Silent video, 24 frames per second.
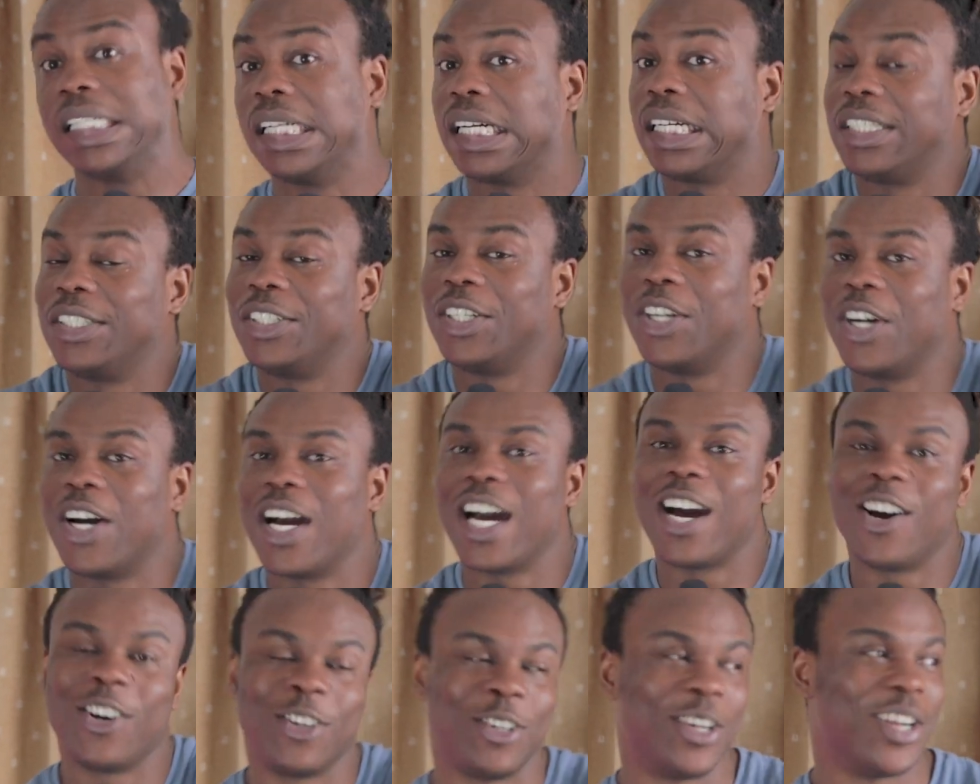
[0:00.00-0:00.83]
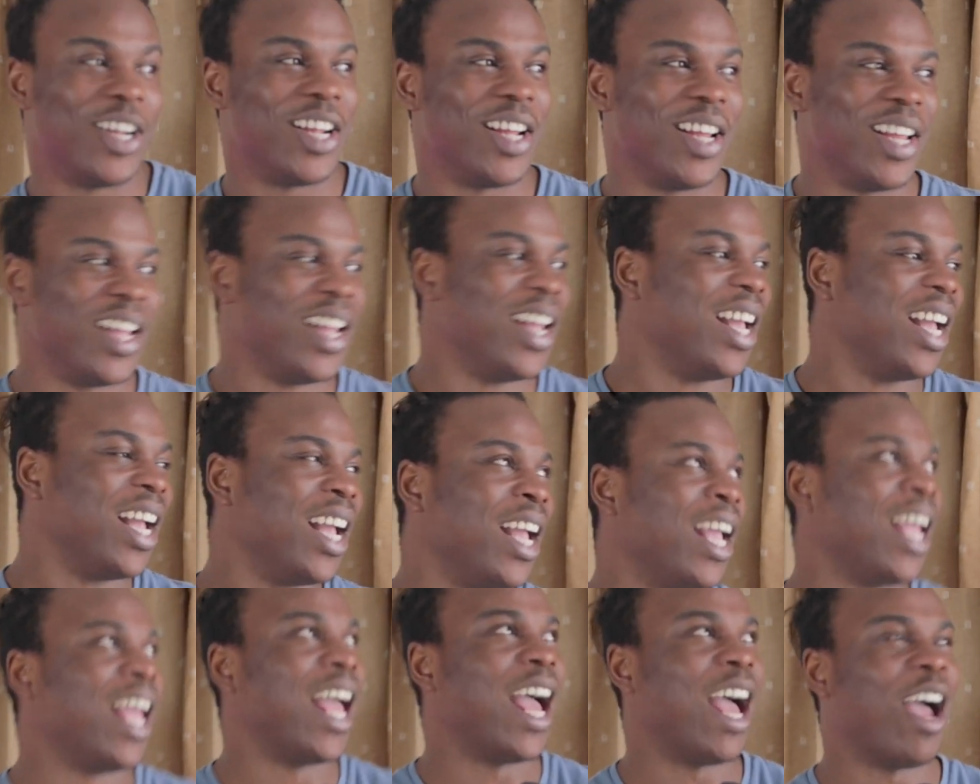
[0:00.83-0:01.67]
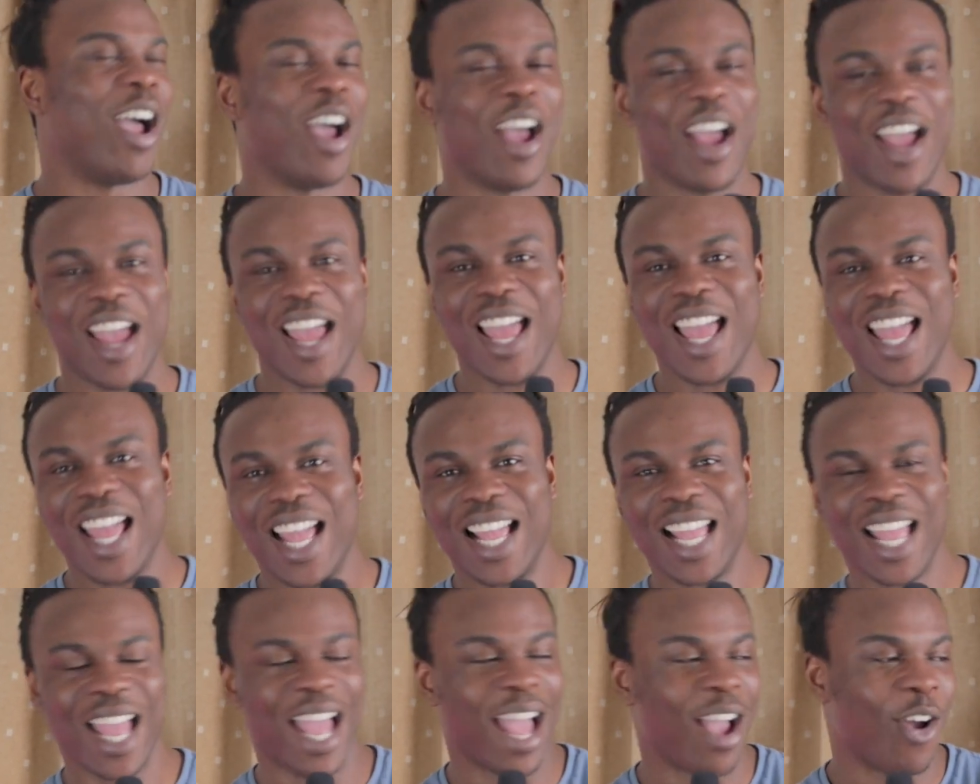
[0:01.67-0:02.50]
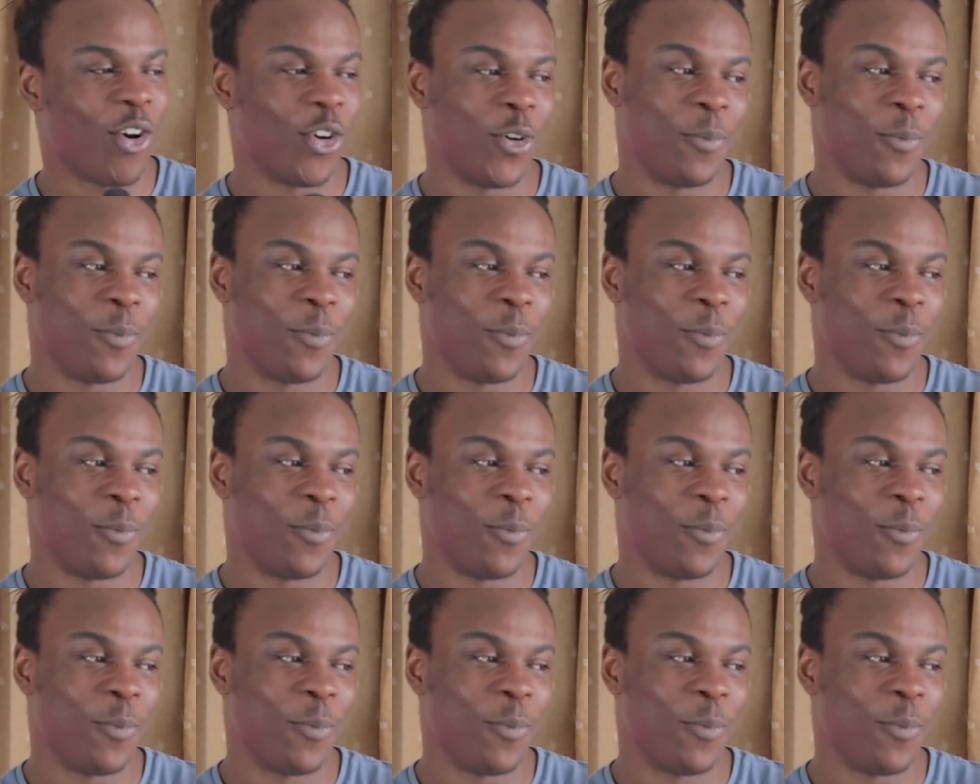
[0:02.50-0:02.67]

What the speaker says: I don't know how how